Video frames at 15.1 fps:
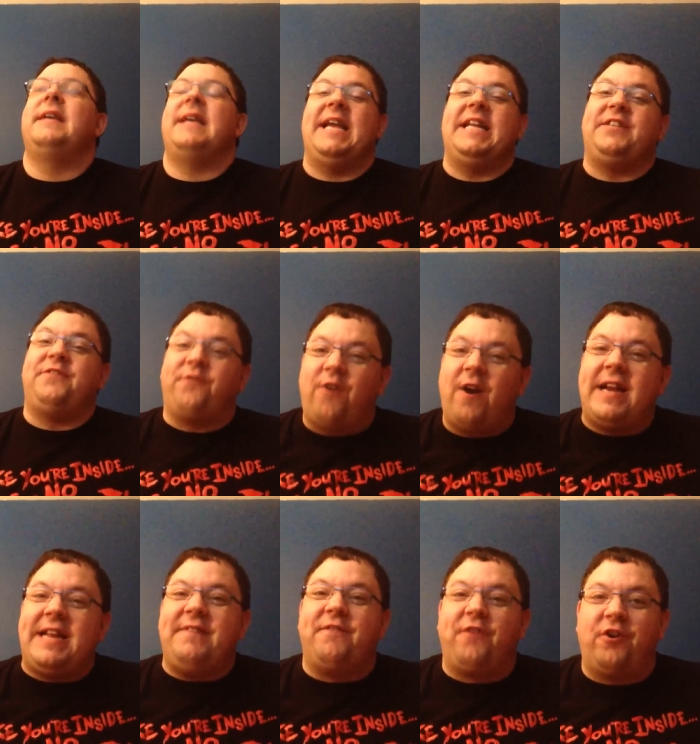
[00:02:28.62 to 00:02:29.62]
It's
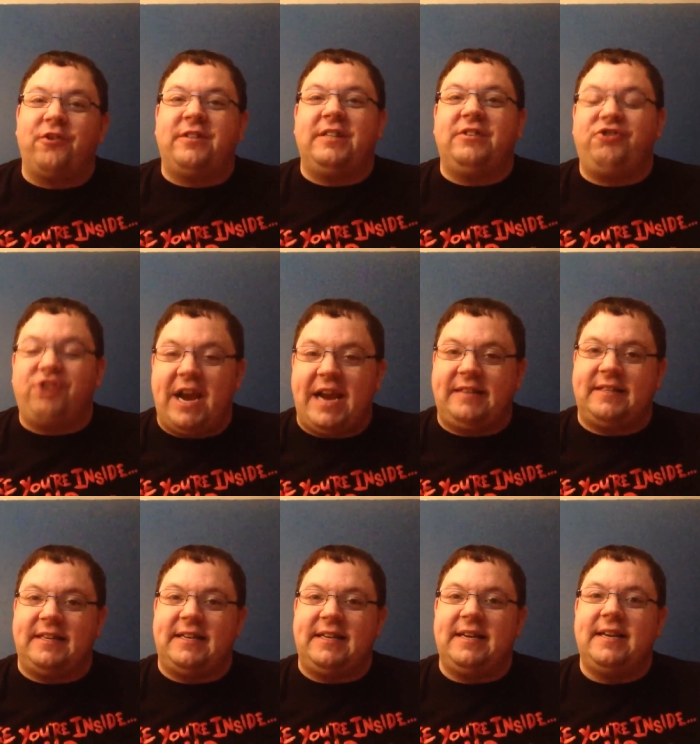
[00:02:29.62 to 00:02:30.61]
Freddy versus
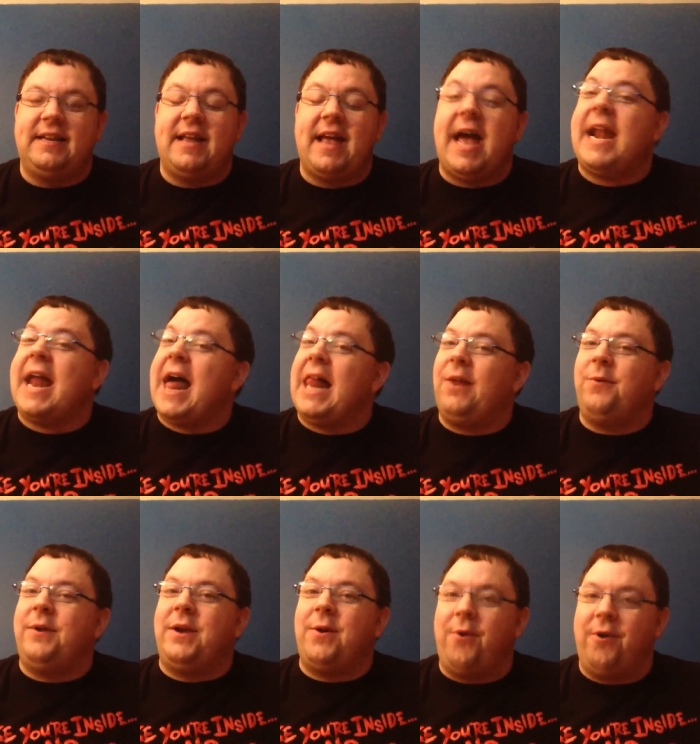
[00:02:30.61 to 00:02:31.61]
Jason at
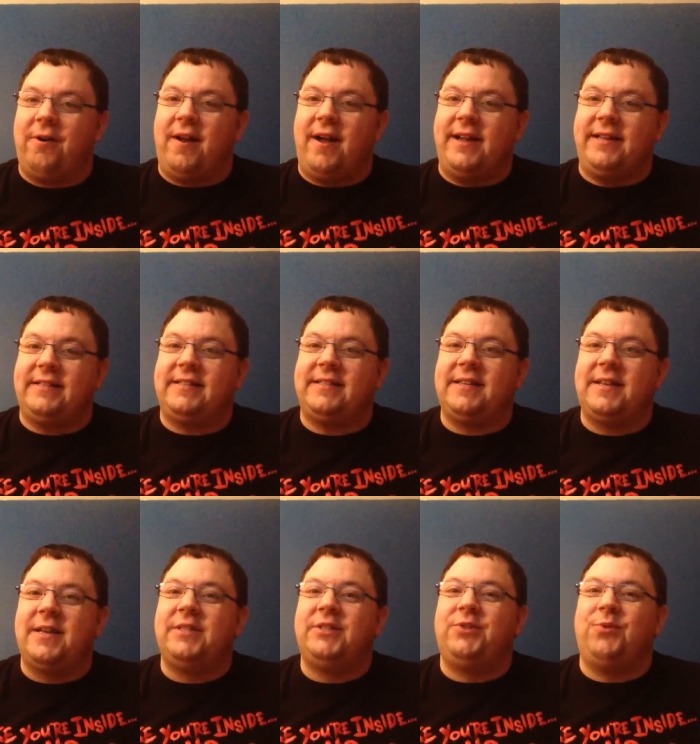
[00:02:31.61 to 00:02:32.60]
Halloween Horror Nights
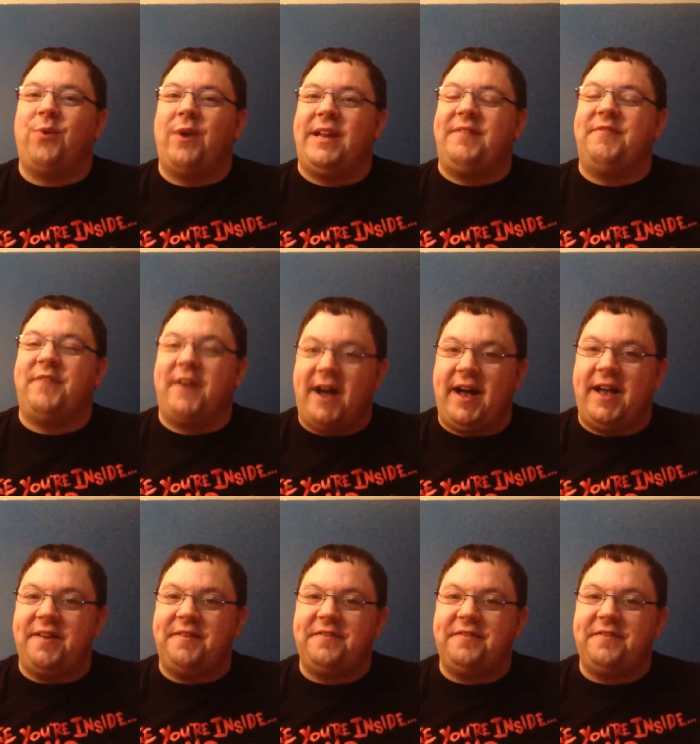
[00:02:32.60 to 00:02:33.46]
25.